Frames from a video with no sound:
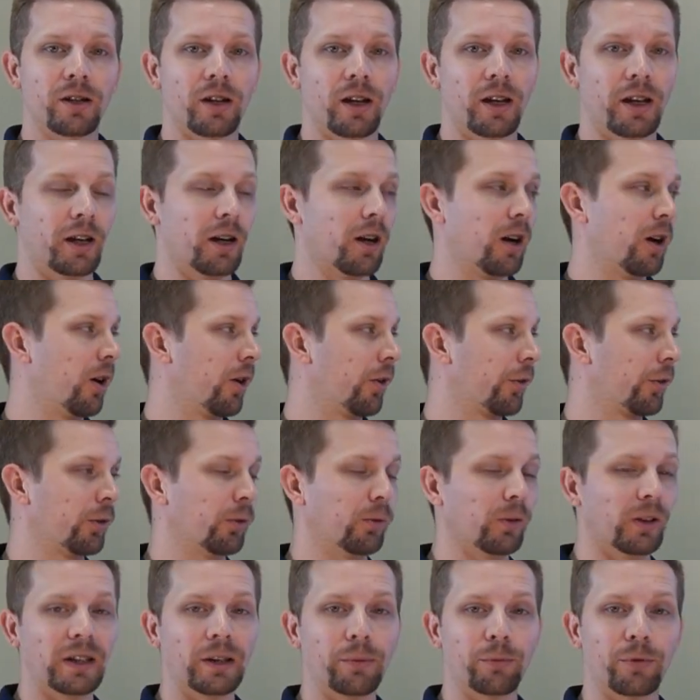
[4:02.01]
It also
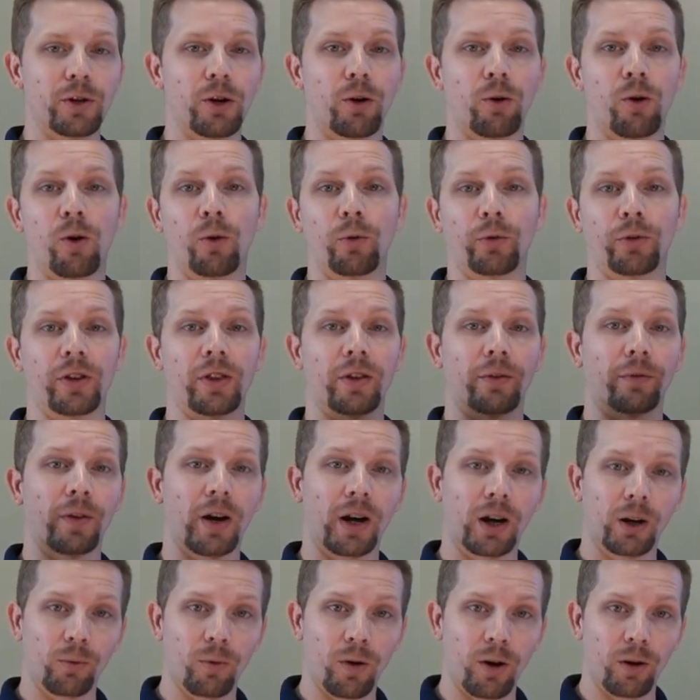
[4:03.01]
leaves no holes in the
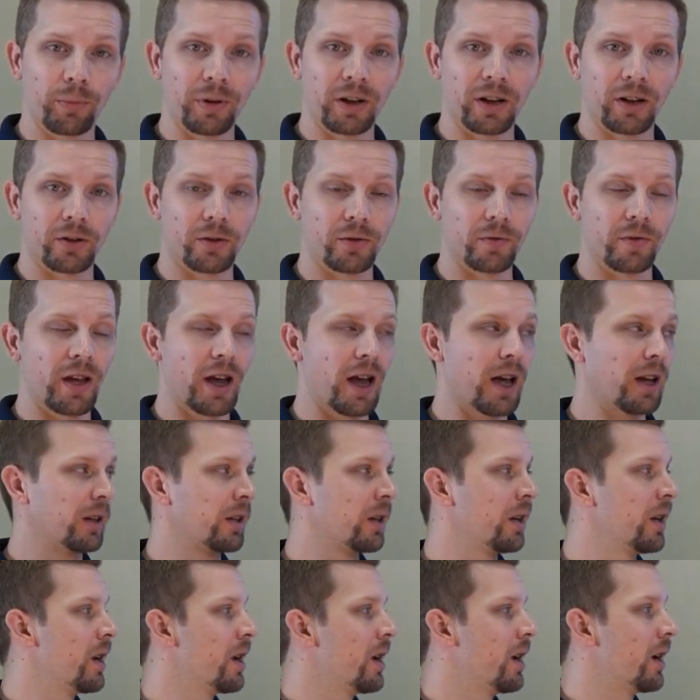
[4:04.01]
firewall because of that,
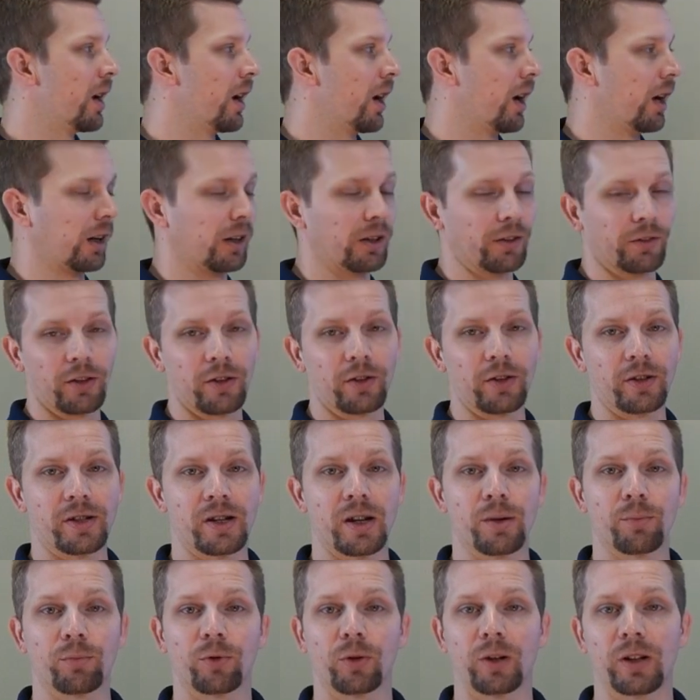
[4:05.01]
because it's a
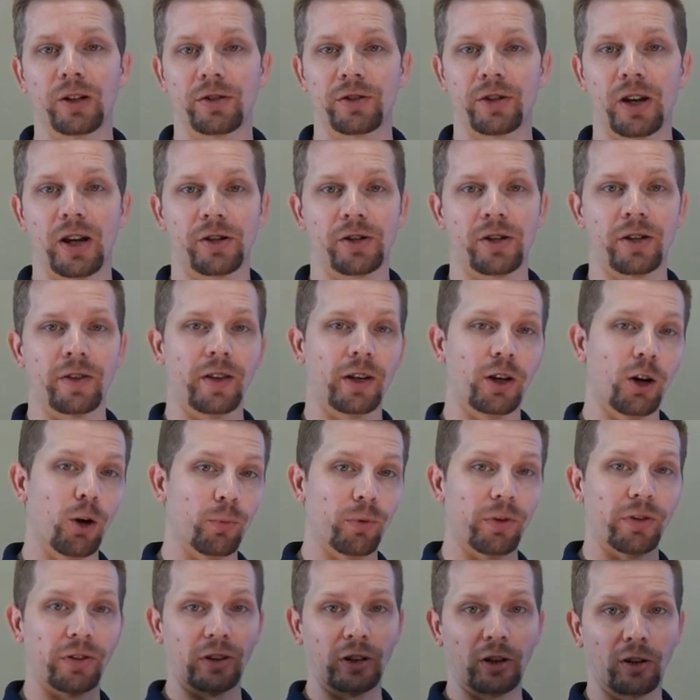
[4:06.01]
temporary session that
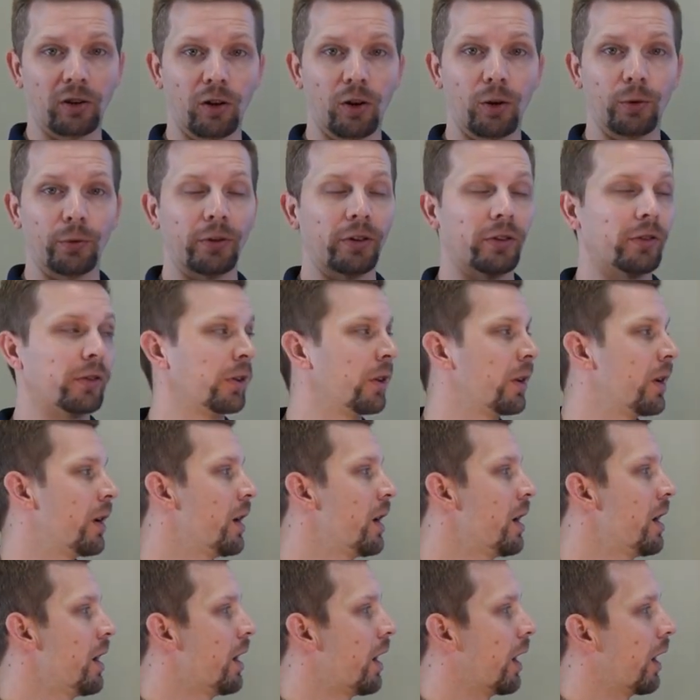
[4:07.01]
opens and closes.
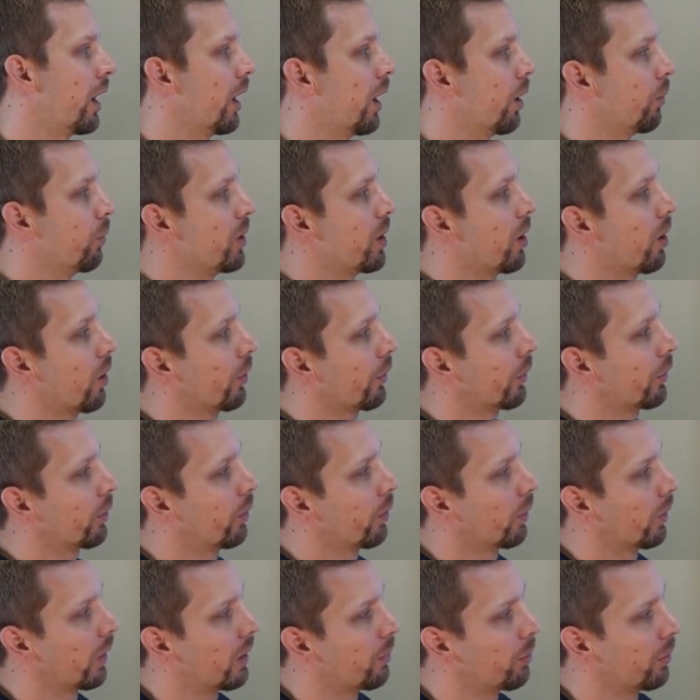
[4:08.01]
We
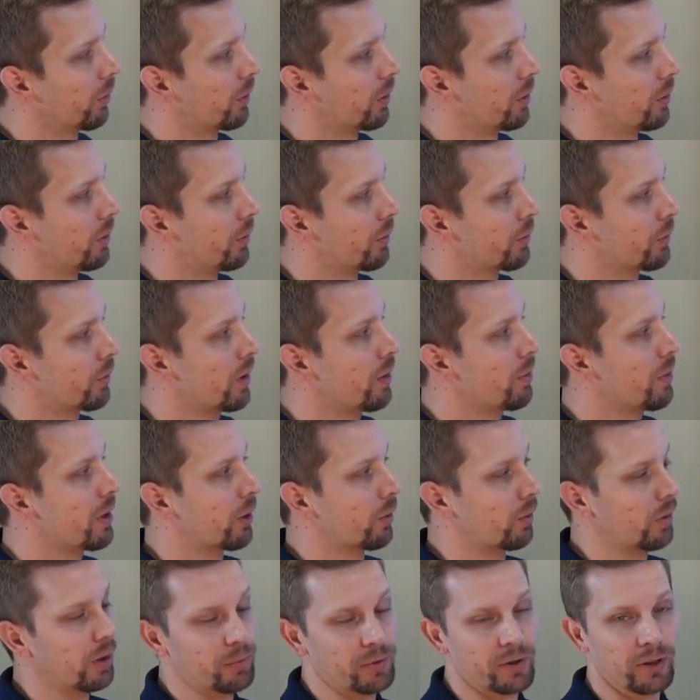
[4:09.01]
also are able to do stream
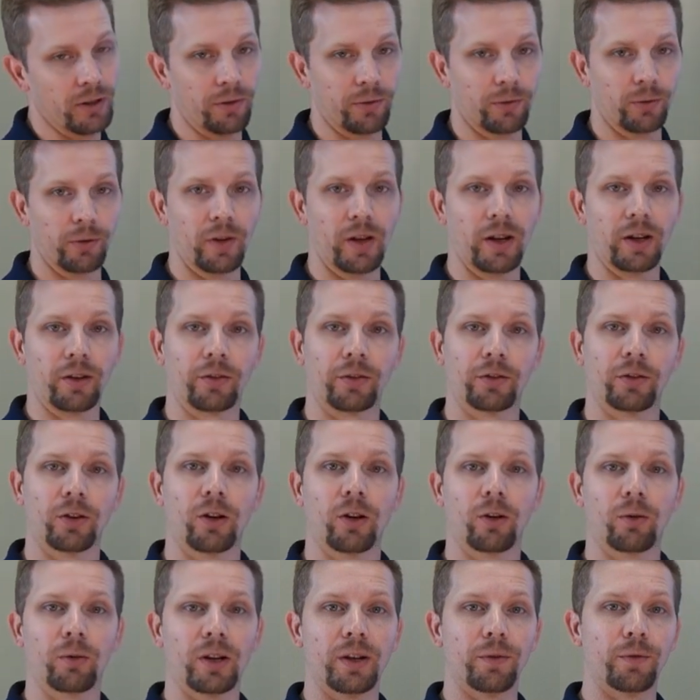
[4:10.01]
encryption through this.
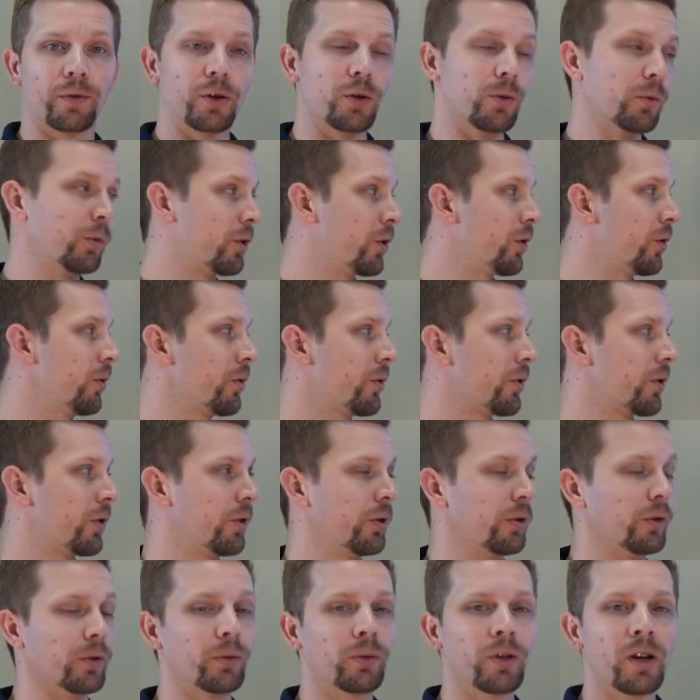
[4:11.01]
So if you choose
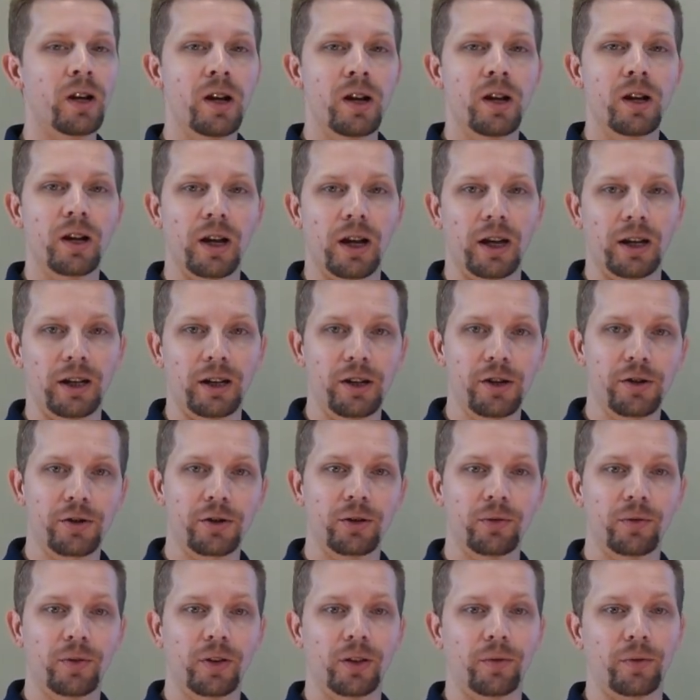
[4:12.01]
to, an
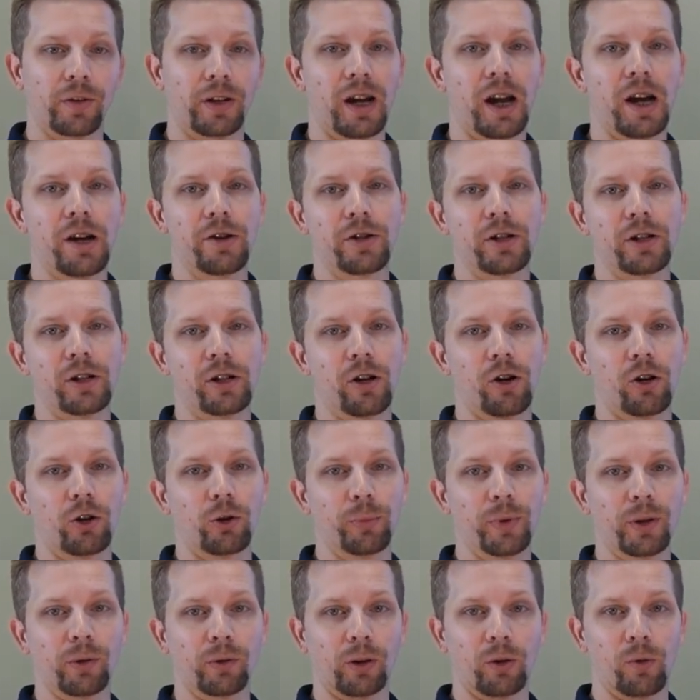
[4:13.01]
additional verification code
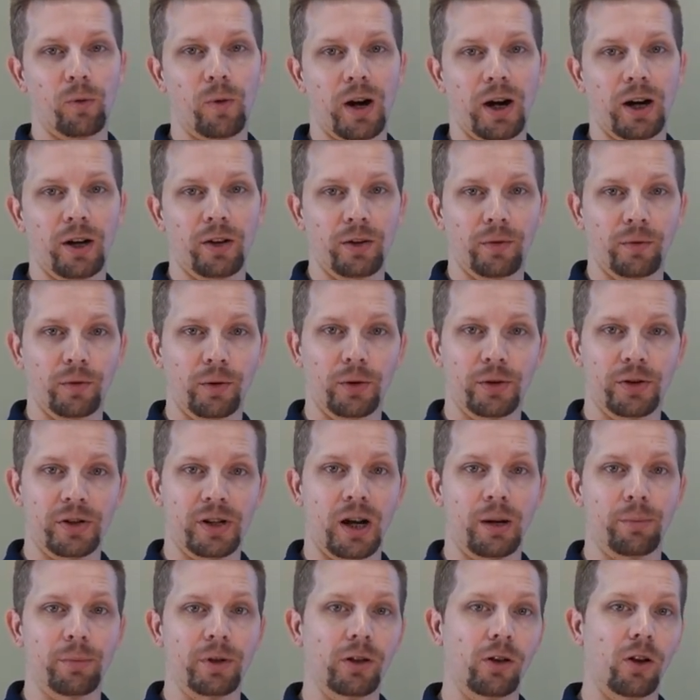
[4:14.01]
will be required the first
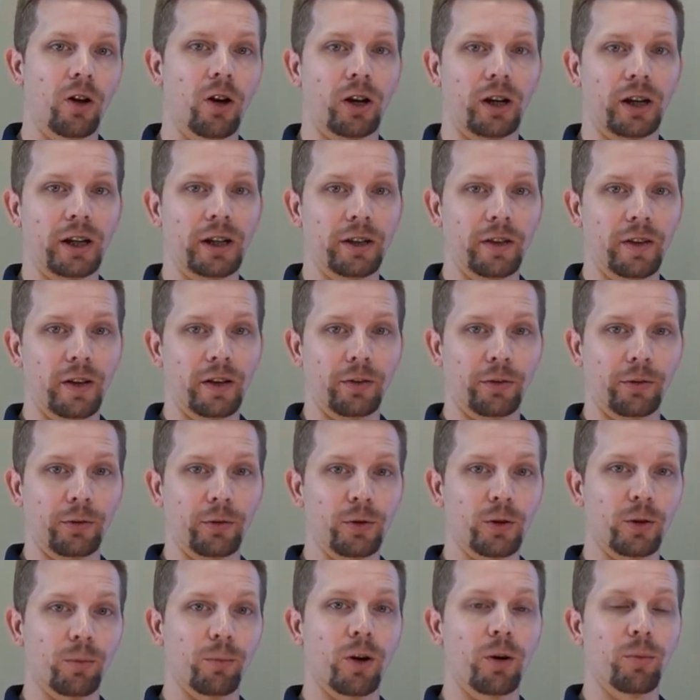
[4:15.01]
time you log into this
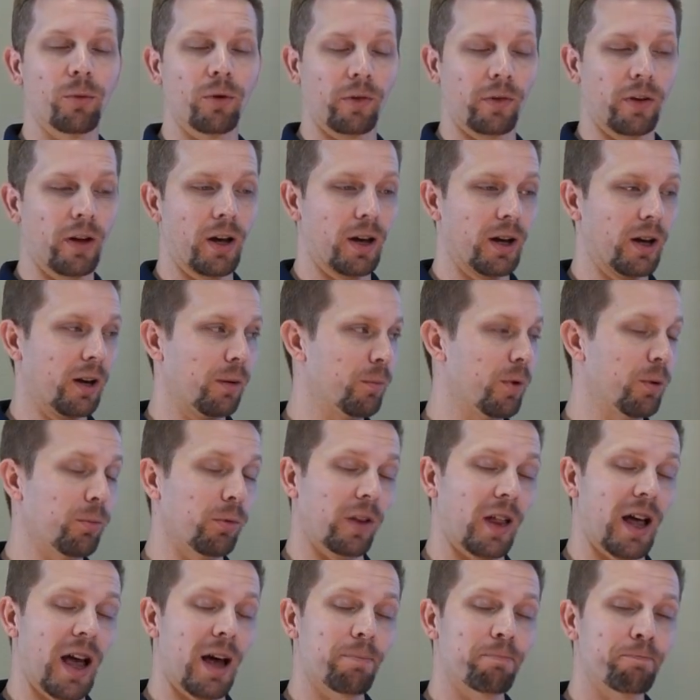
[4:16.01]
through your
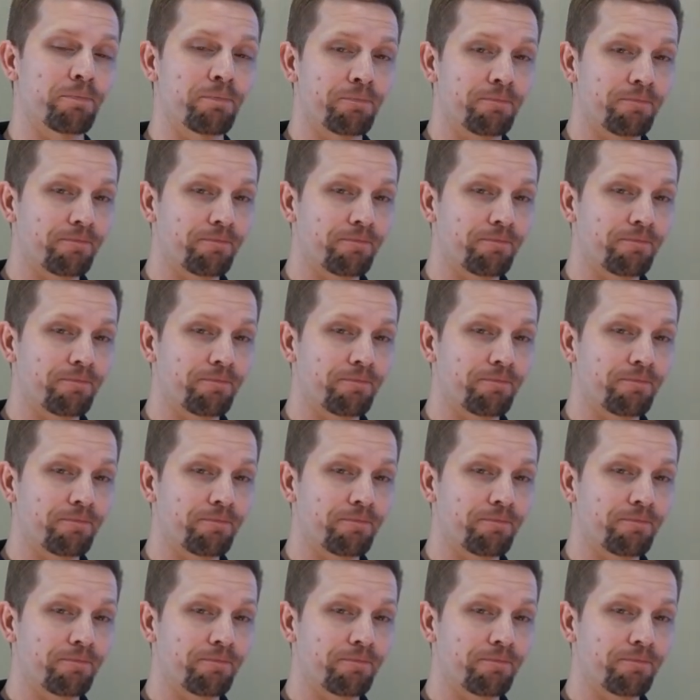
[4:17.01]
mobile app.